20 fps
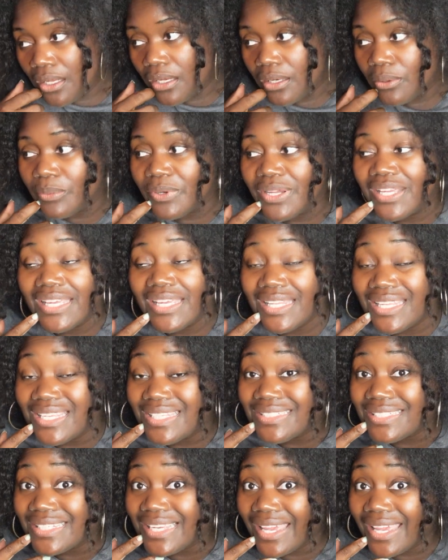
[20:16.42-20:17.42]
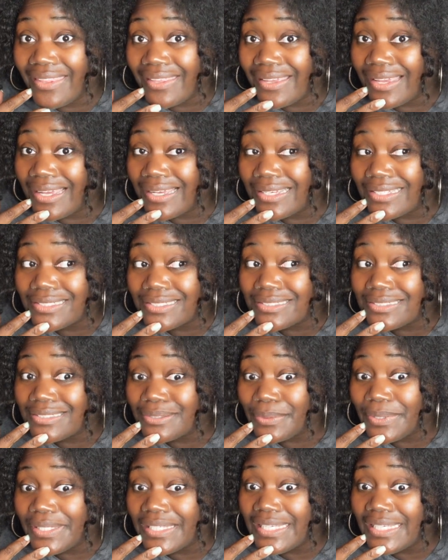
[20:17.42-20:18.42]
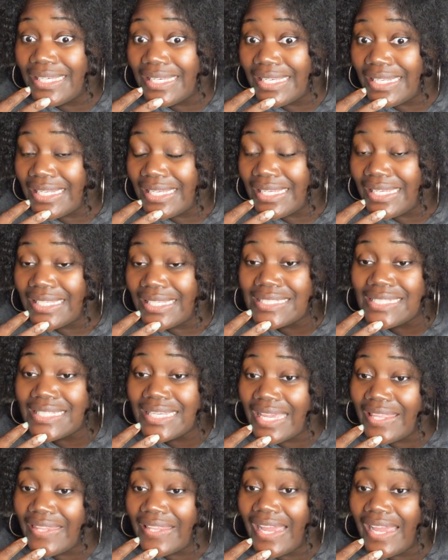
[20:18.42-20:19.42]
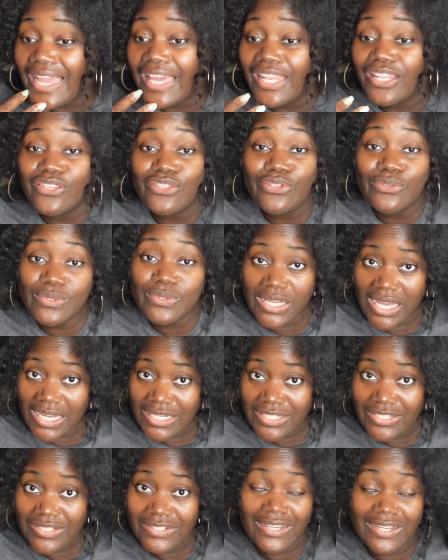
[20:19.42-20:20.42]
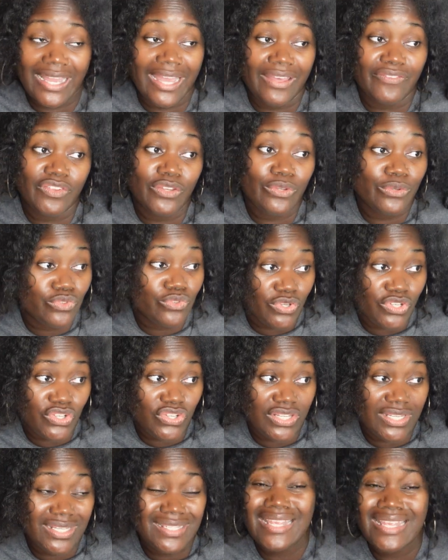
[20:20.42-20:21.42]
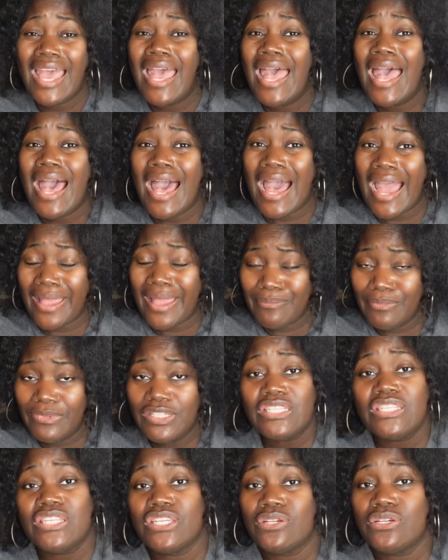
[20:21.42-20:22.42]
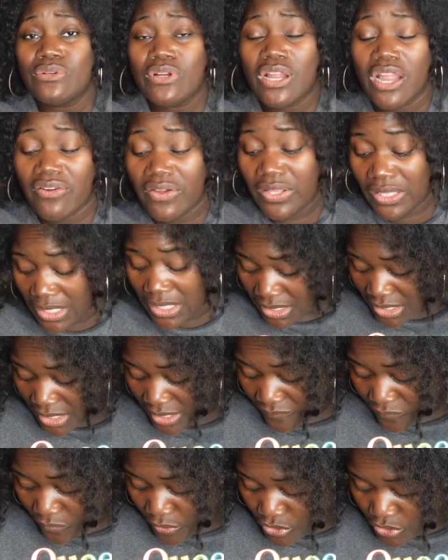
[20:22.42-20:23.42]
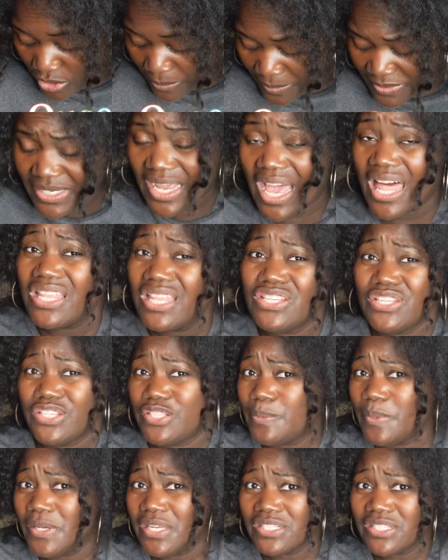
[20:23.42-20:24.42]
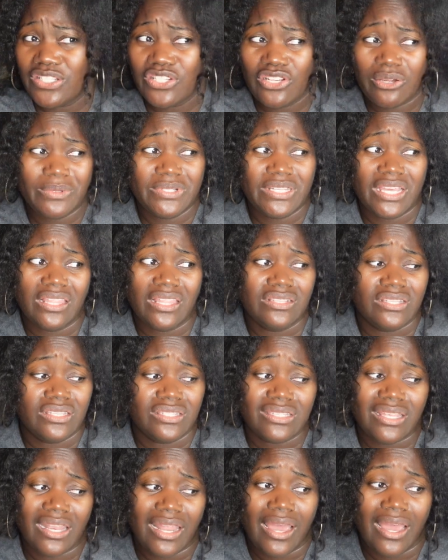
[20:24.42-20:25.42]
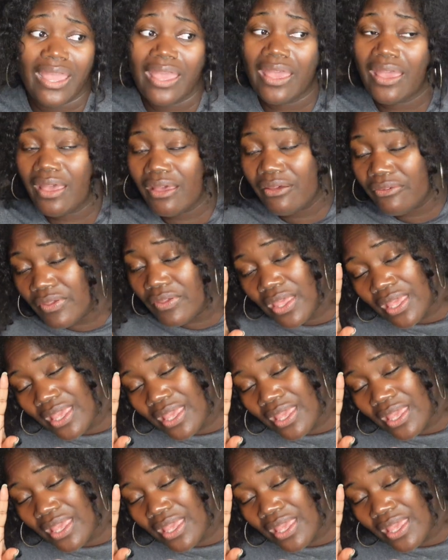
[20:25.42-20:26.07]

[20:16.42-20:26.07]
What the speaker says: we're getting it together, guys. We're getting it together. I got a new doctor. I have a nutritionist. I'm still currently looking for a dermatologist because the dermatologist that I have,